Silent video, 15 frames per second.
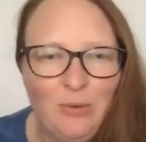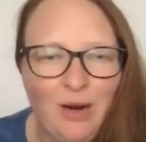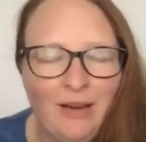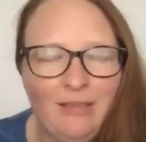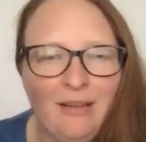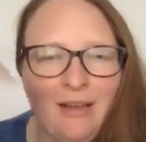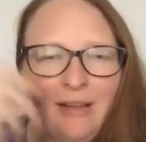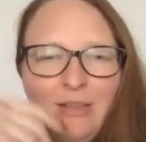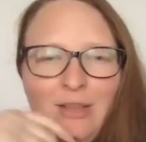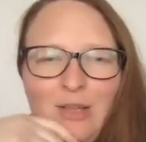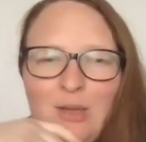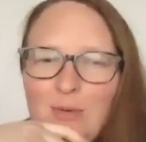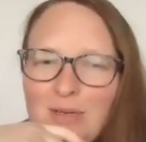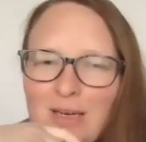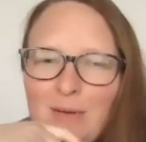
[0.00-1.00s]
I thought that
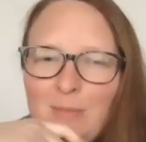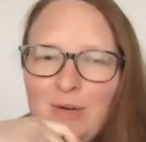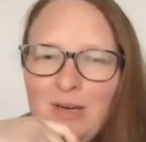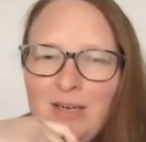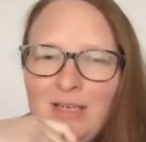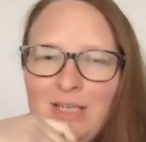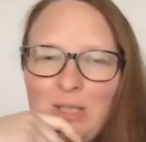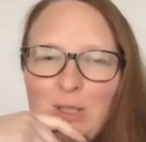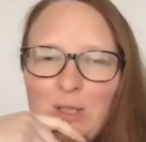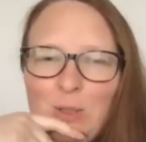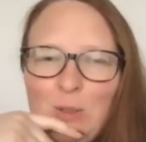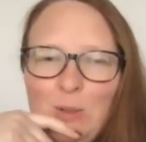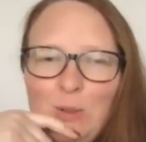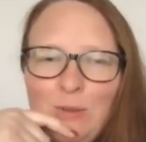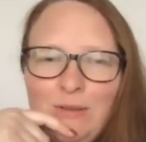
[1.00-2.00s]
you would come on and
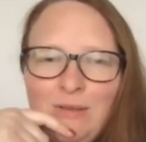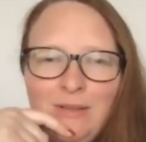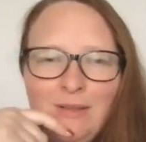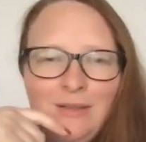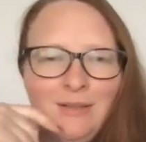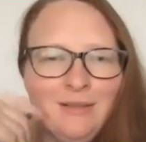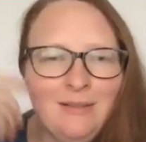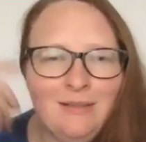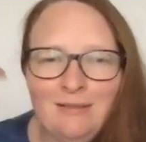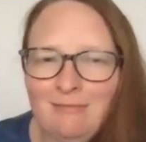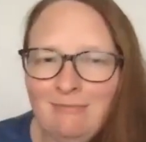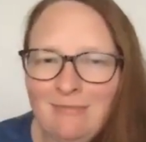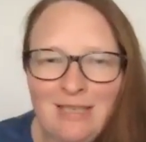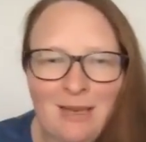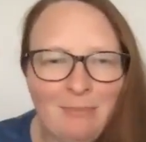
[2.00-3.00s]
do
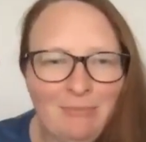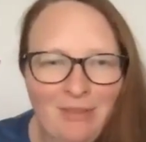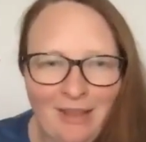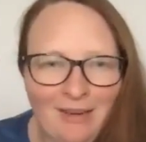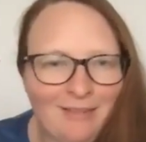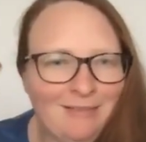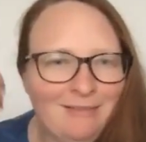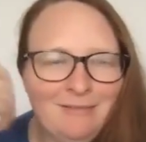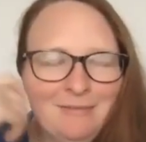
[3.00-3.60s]
something.